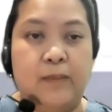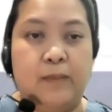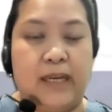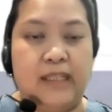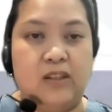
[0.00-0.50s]

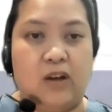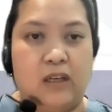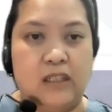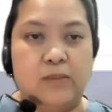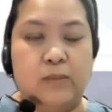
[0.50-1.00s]
might
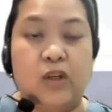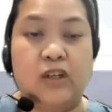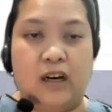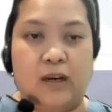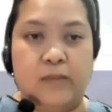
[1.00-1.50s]
cause more
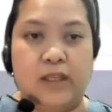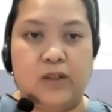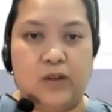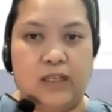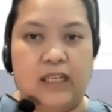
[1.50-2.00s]
harm than
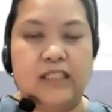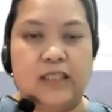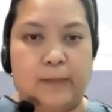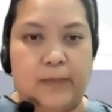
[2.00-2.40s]
good in some